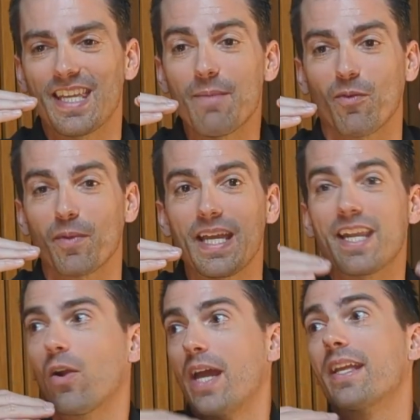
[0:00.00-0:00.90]
keep from
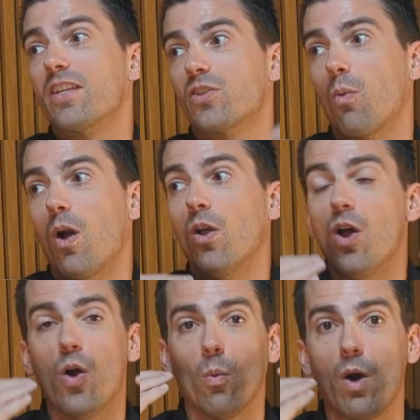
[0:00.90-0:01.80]
hitting our head against a wall,
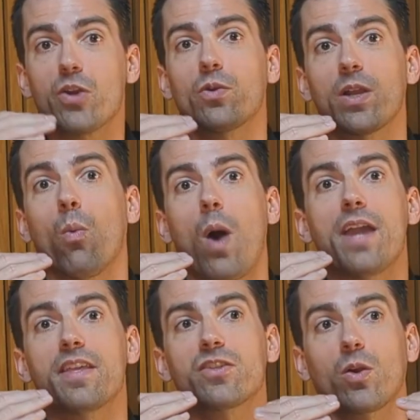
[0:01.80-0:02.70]
wondering
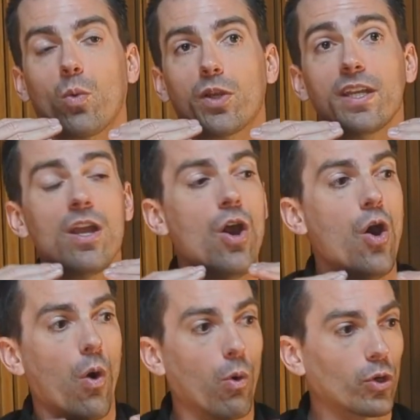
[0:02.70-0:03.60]
why things aren't working,
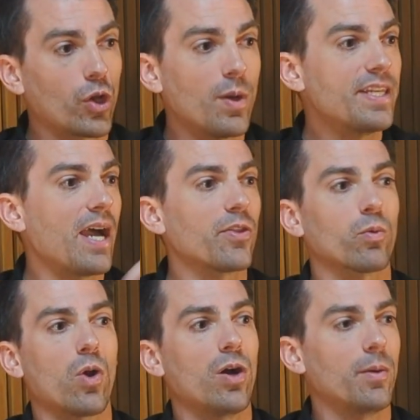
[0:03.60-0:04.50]
or going down
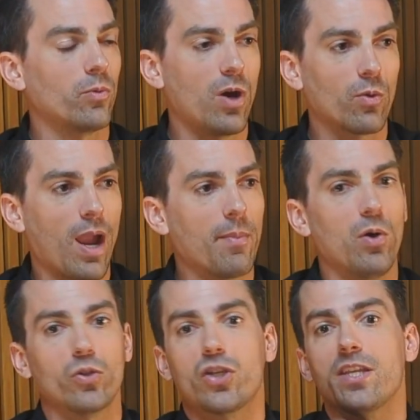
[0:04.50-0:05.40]
the wrong
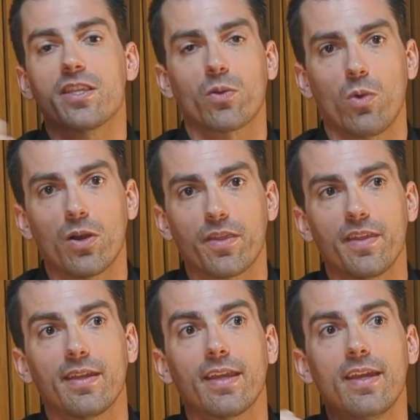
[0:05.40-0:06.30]
rabbit hole, chasing the wrong
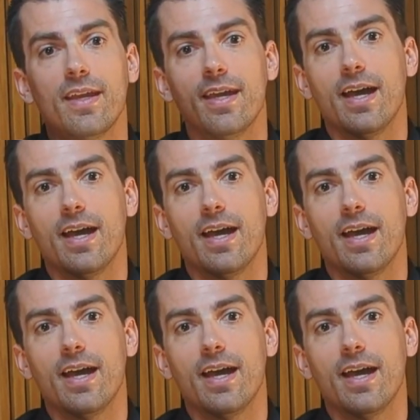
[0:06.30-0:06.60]
thing.